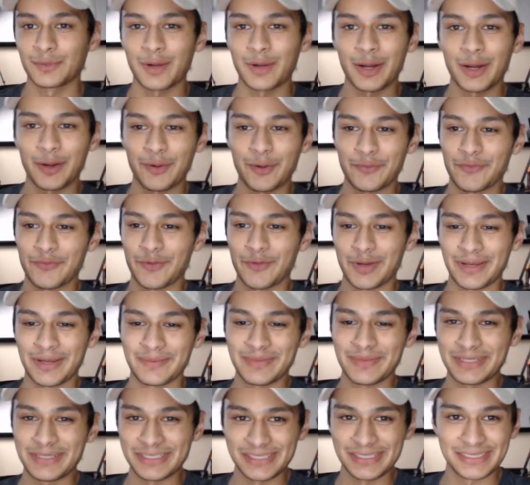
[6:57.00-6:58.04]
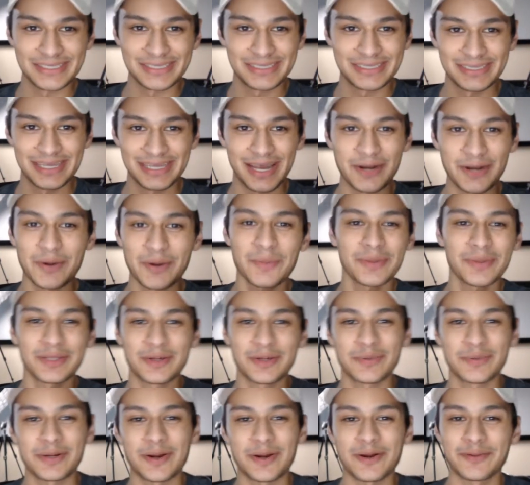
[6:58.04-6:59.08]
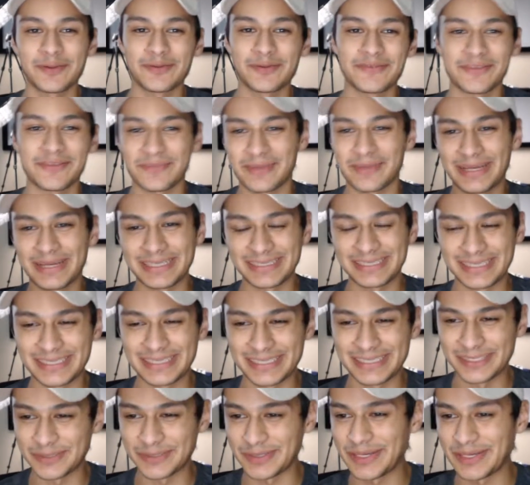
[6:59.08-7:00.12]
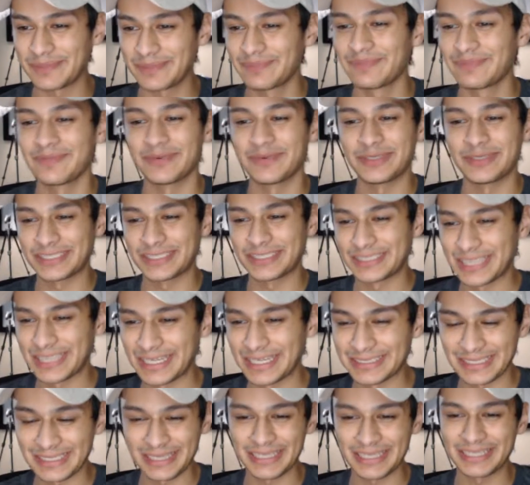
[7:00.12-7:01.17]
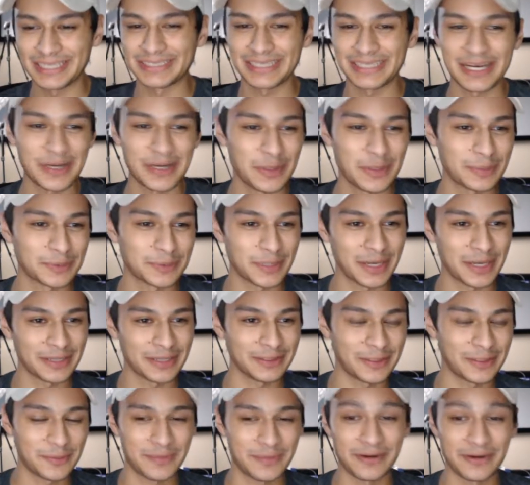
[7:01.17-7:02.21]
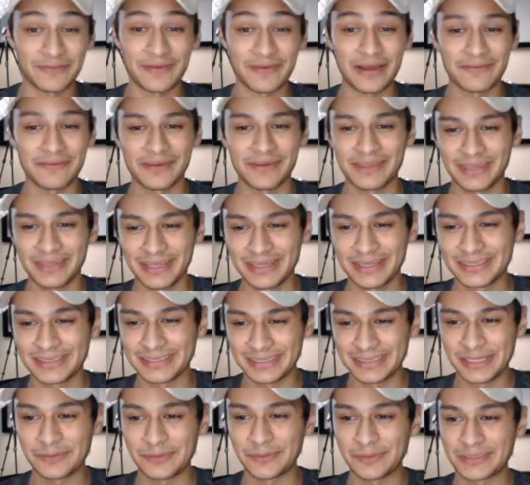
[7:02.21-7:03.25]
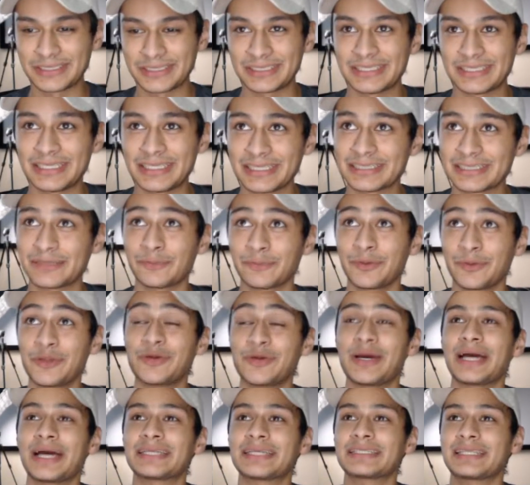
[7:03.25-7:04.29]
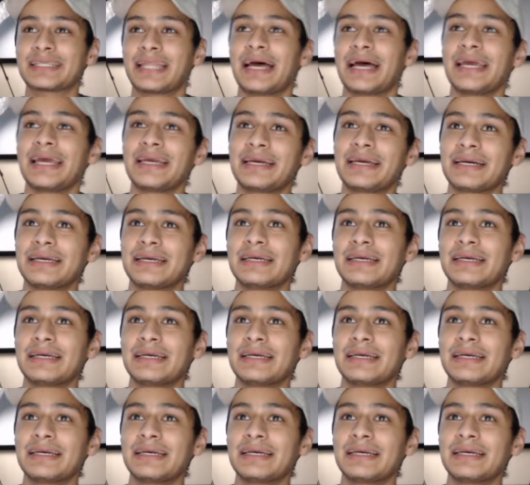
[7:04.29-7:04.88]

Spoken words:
I go for images. I know I'm a little bit all over the place in this stream. We're testing things out. I'm trying a little bit of everything, seeing what sticks and what you guys like.